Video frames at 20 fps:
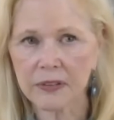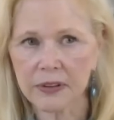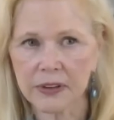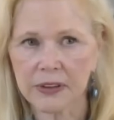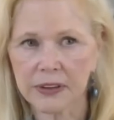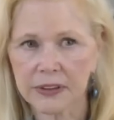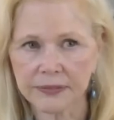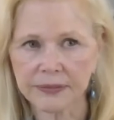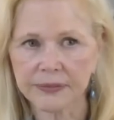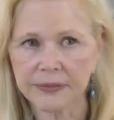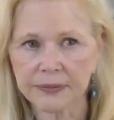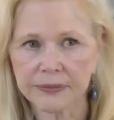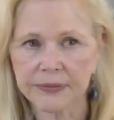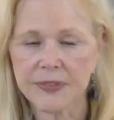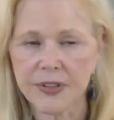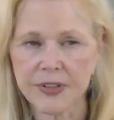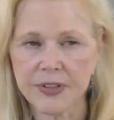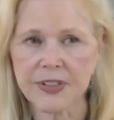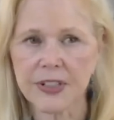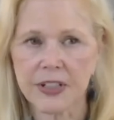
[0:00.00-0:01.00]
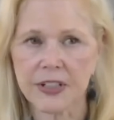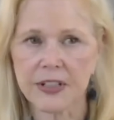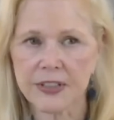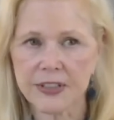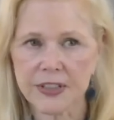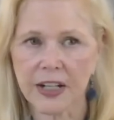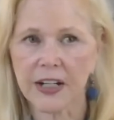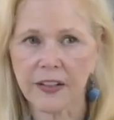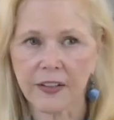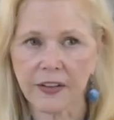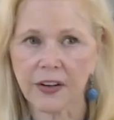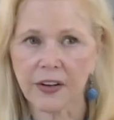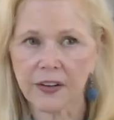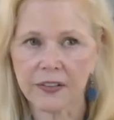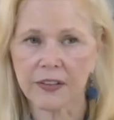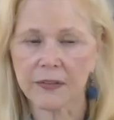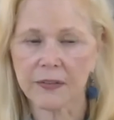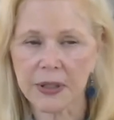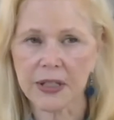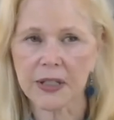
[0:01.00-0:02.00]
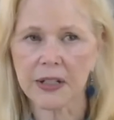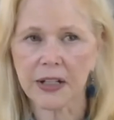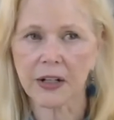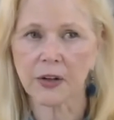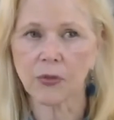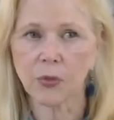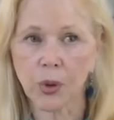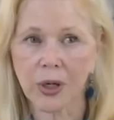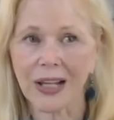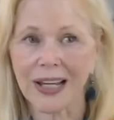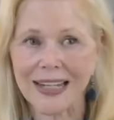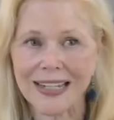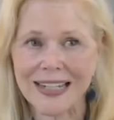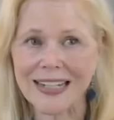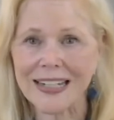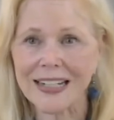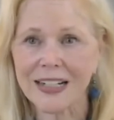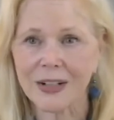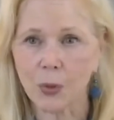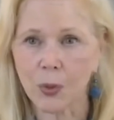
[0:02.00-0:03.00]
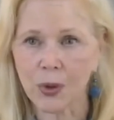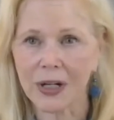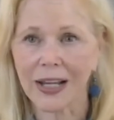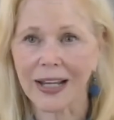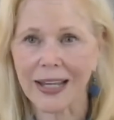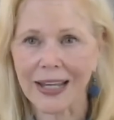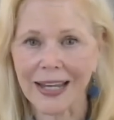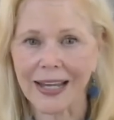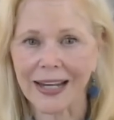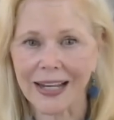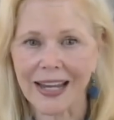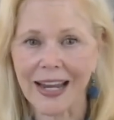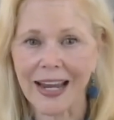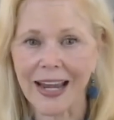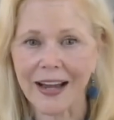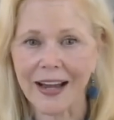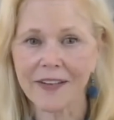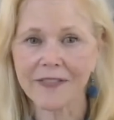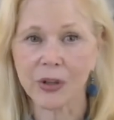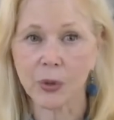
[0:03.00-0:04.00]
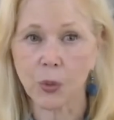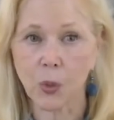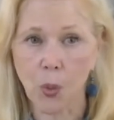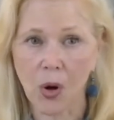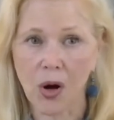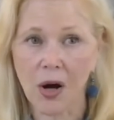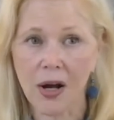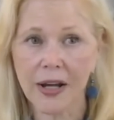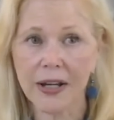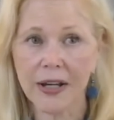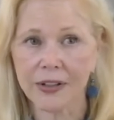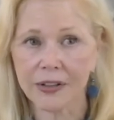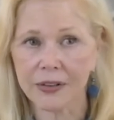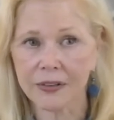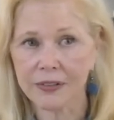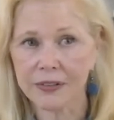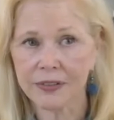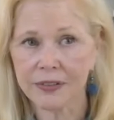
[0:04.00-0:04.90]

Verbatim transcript: uh, the scene stating the, the, beginning of what I need and what I can't have and why and